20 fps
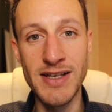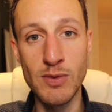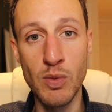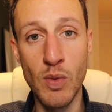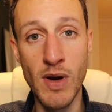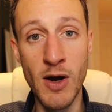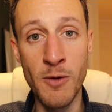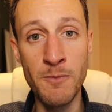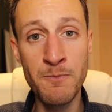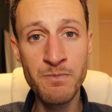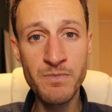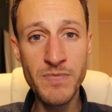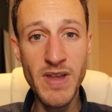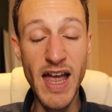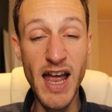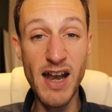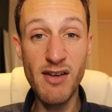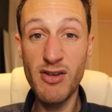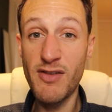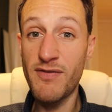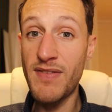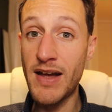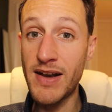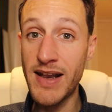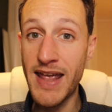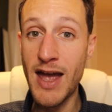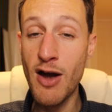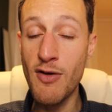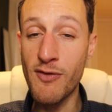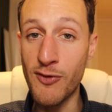as well. And if you found
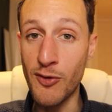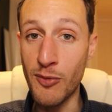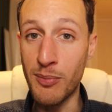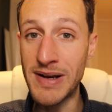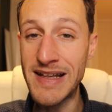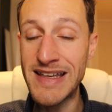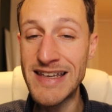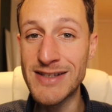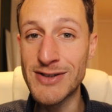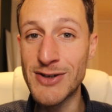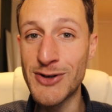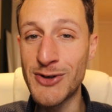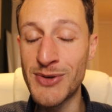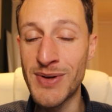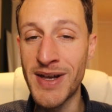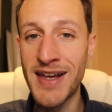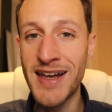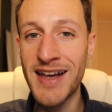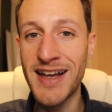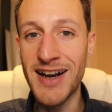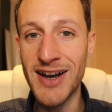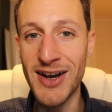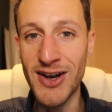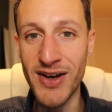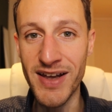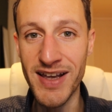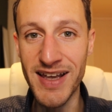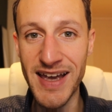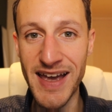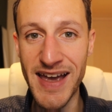it helpful, please do
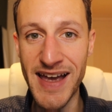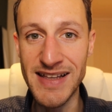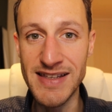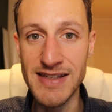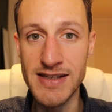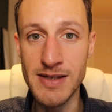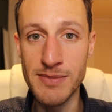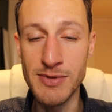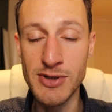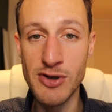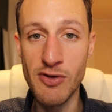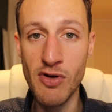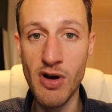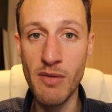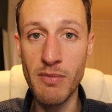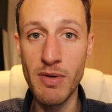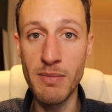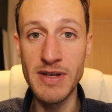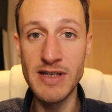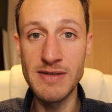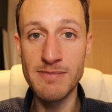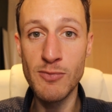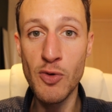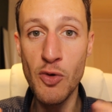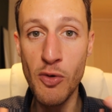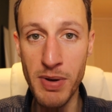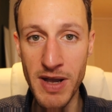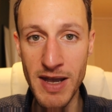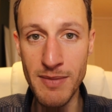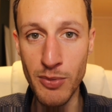like and subscribe. It means
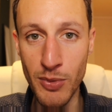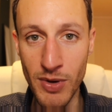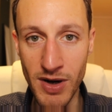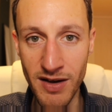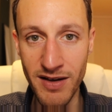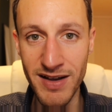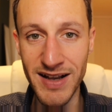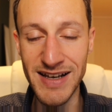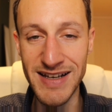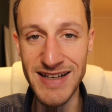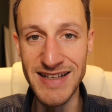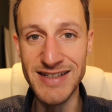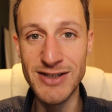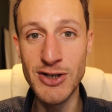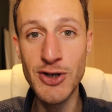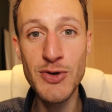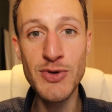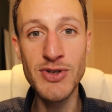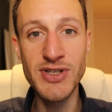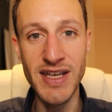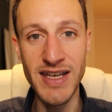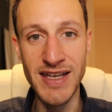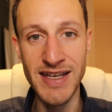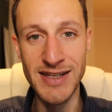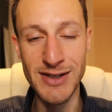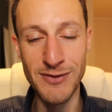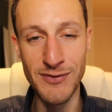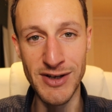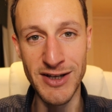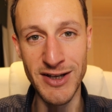more people are likely to see
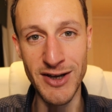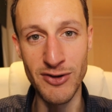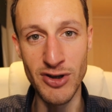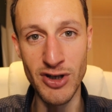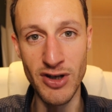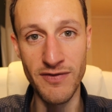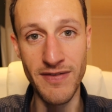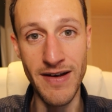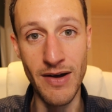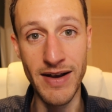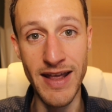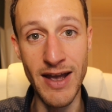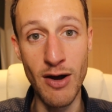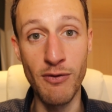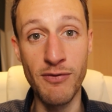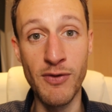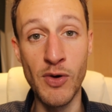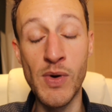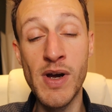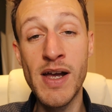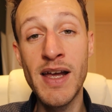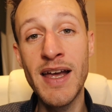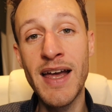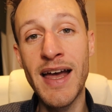the video that you found helpful.